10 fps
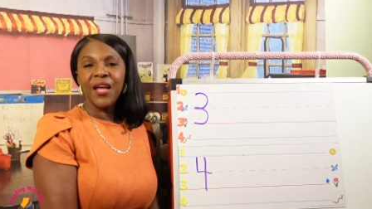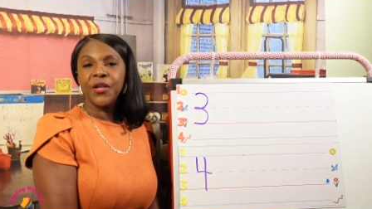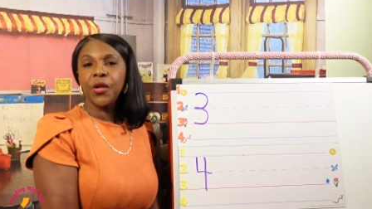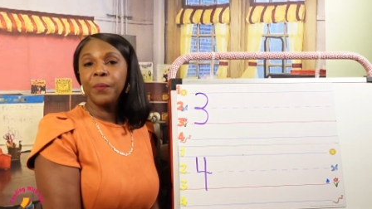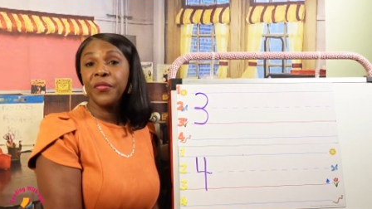
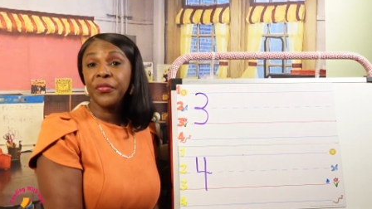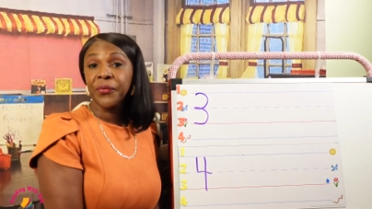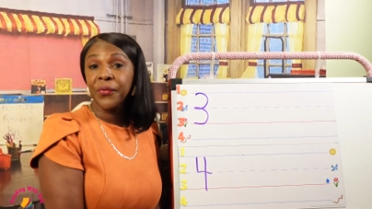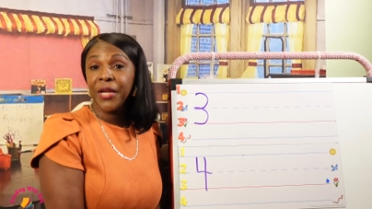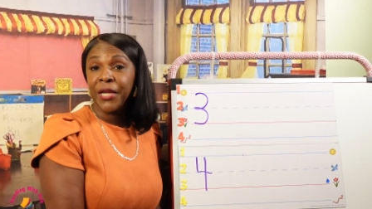Number
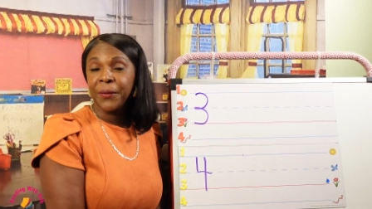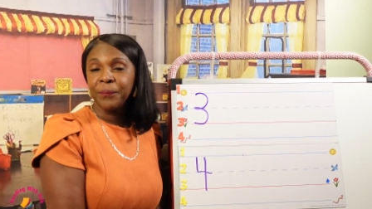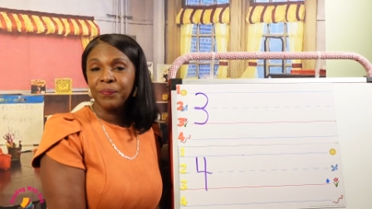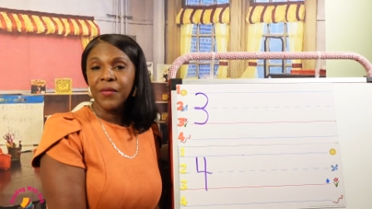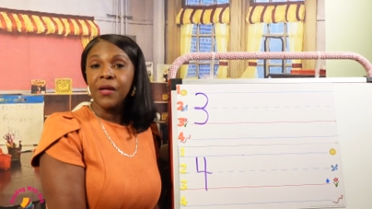3.
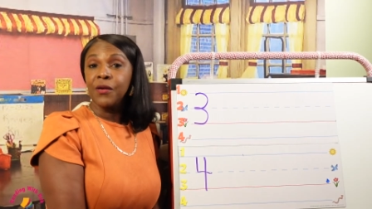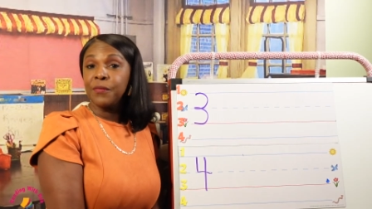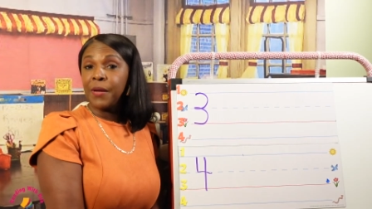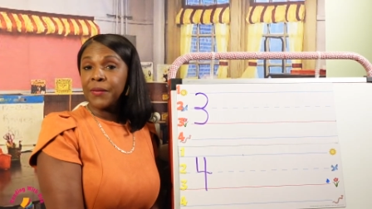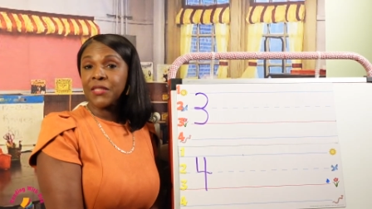
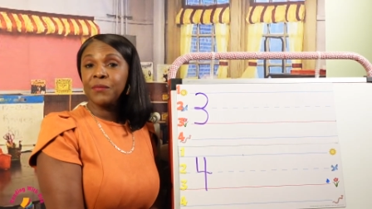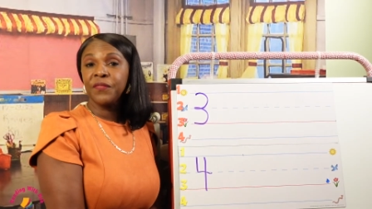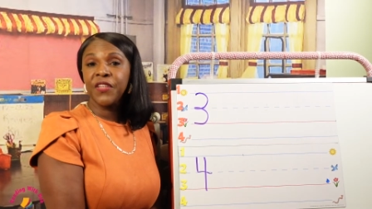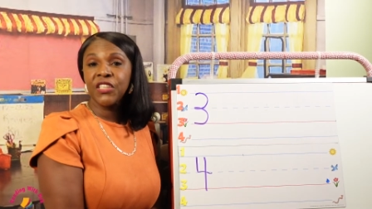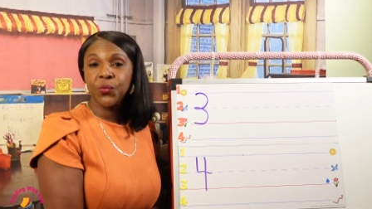Remember, some
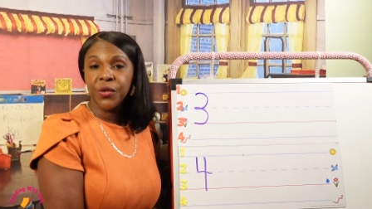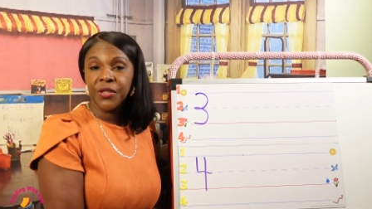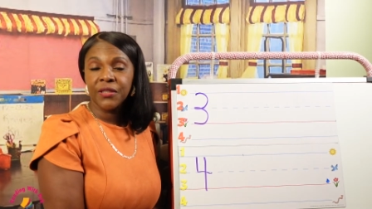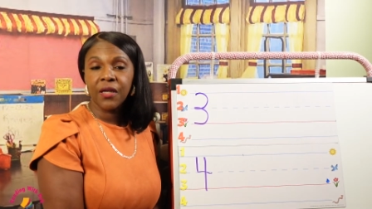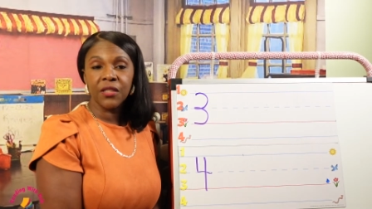of these
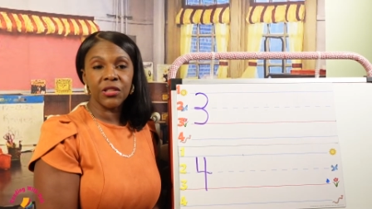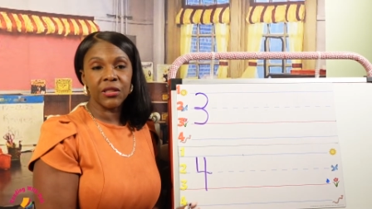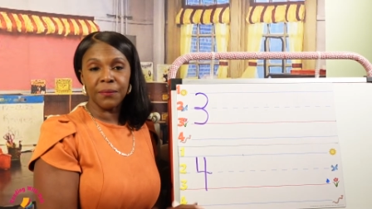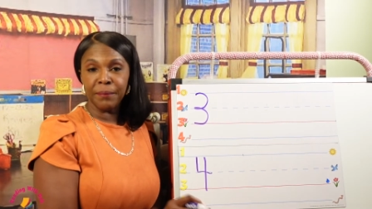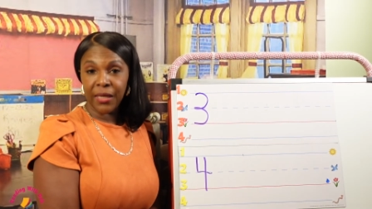words are
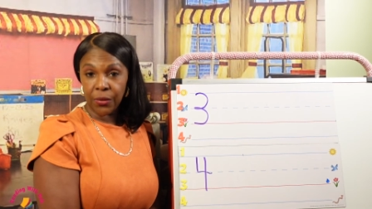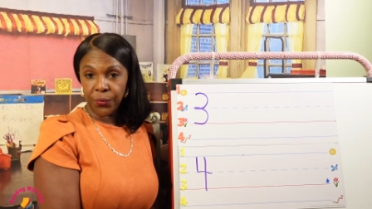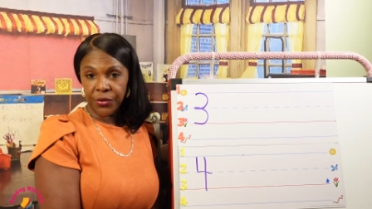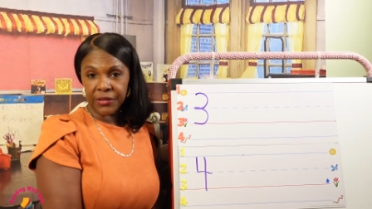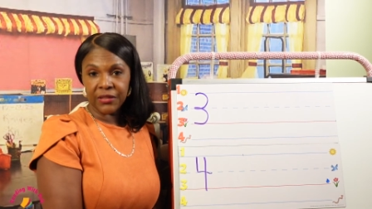just made-up
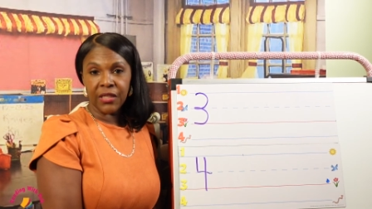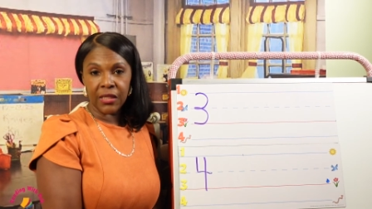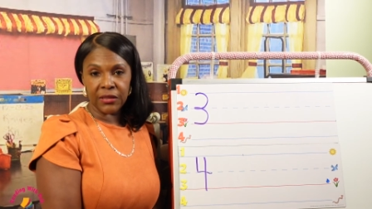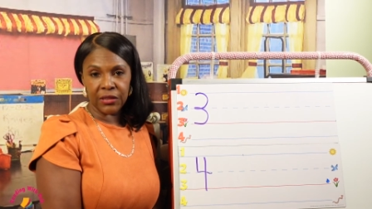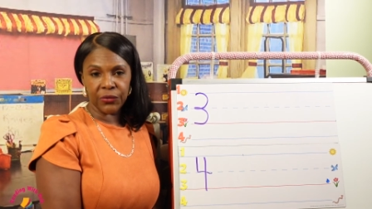words,
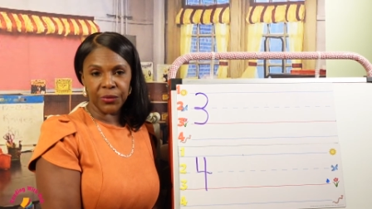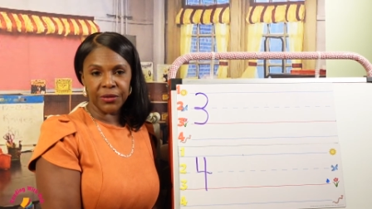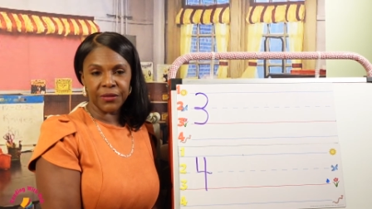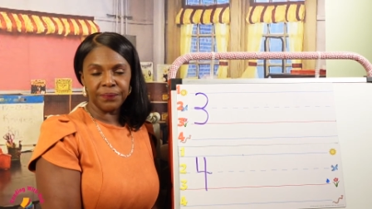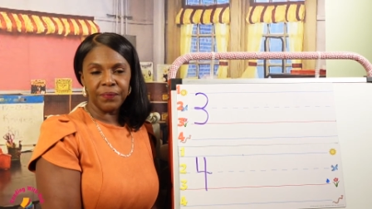nonsense
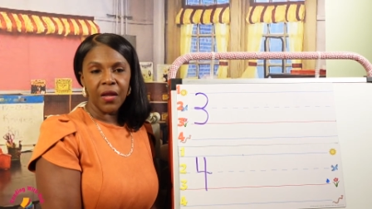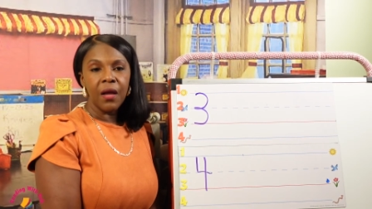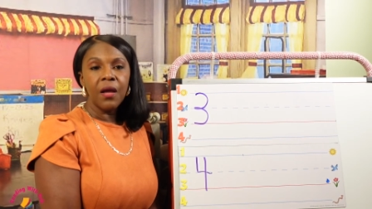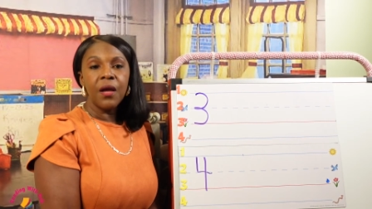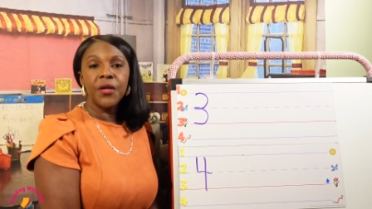words.
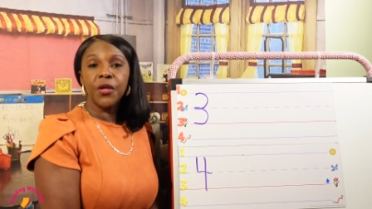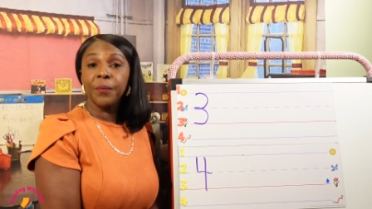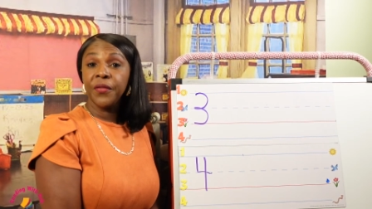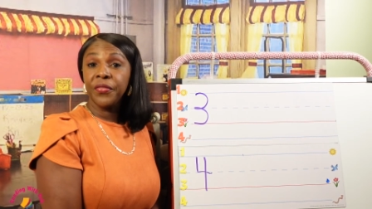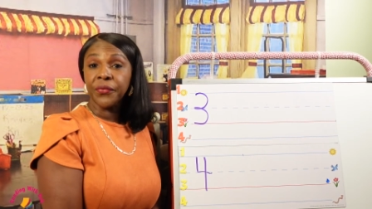
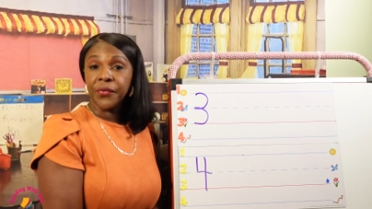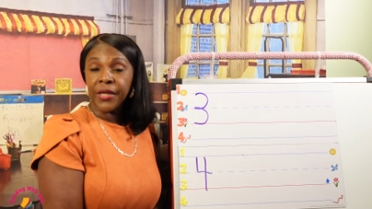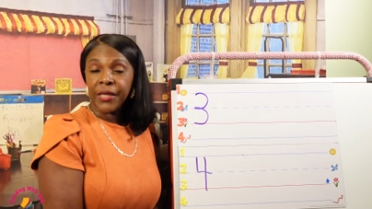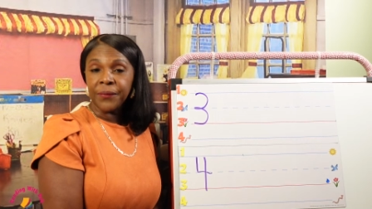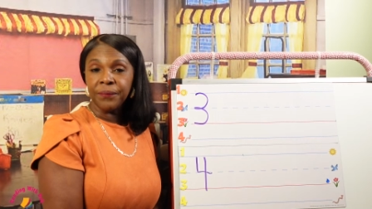Number
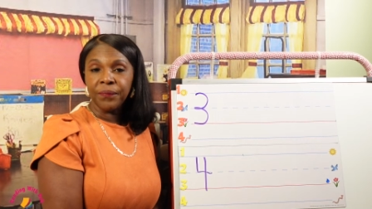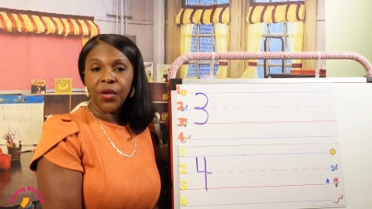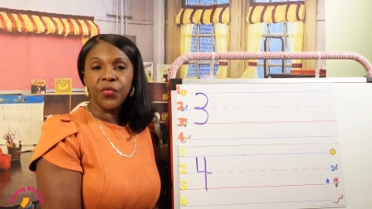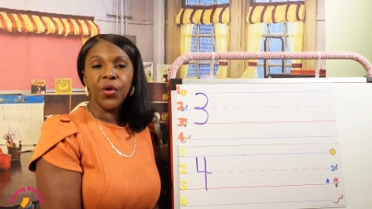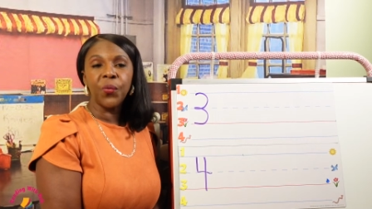3,
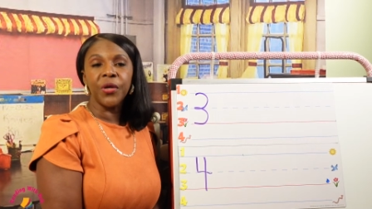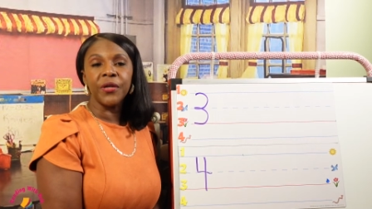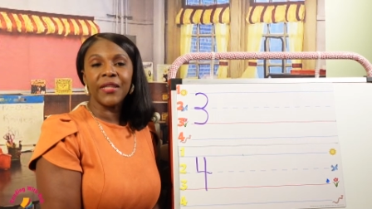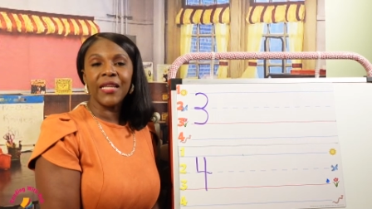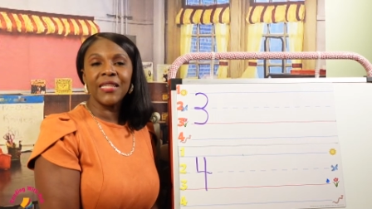the
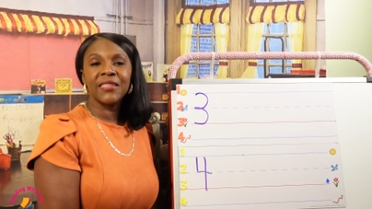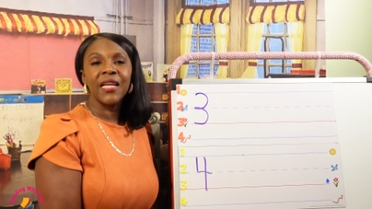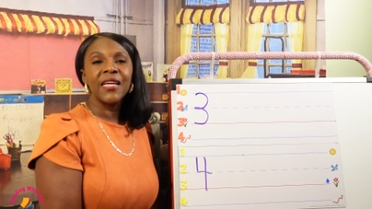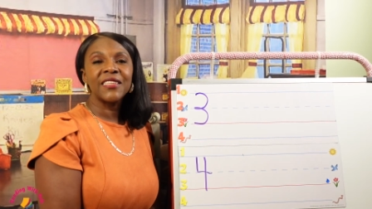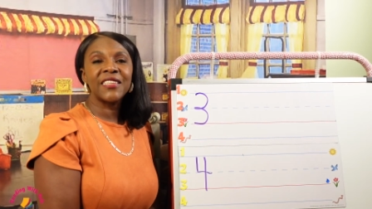word
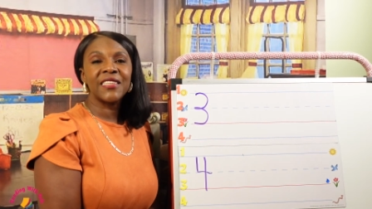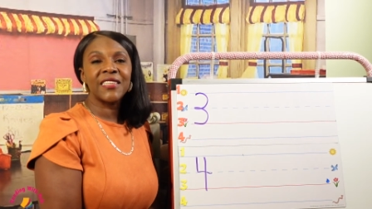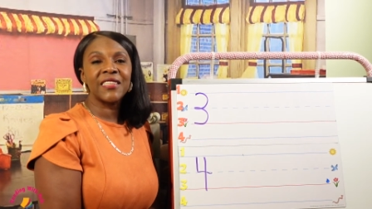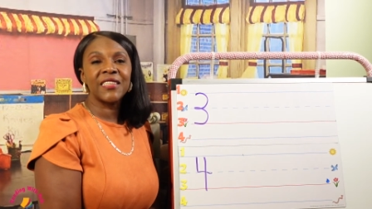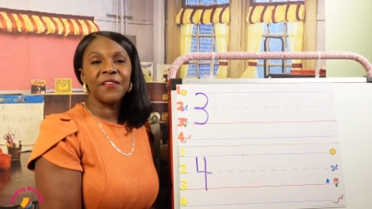is
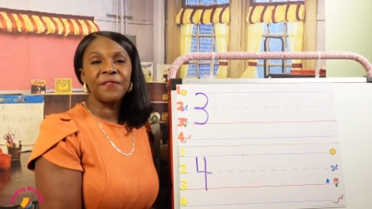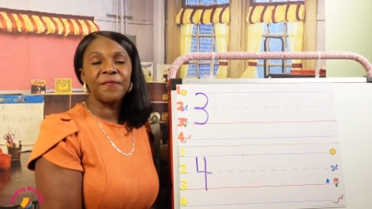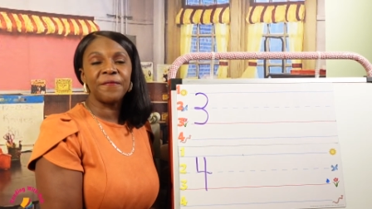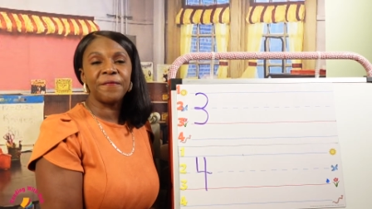sif.